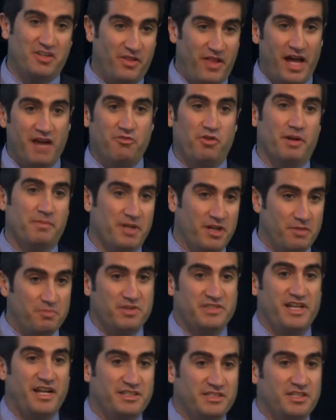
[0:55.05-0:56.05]
a lot of what I'm going to
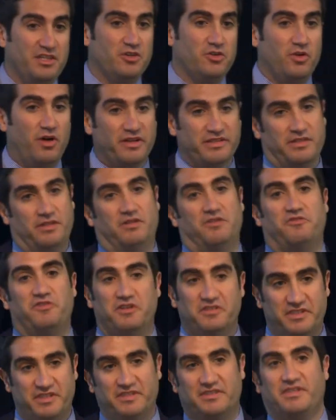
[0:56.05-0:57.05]
present to you also
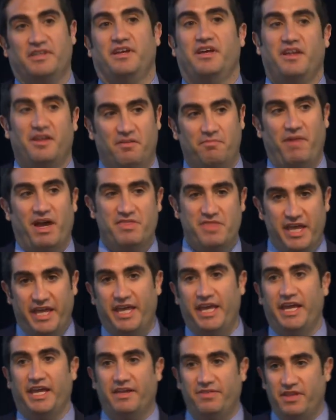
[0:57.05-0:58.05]
infuses my
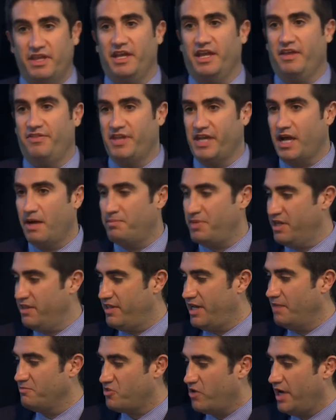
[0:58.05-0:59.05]
thinking in the, in the company
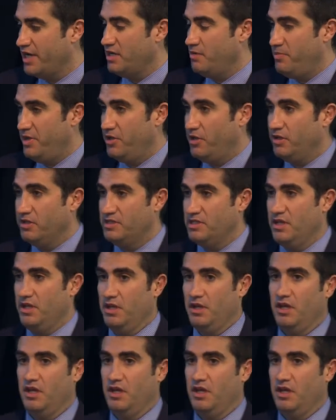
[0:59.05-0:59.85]
that I'm trying to build.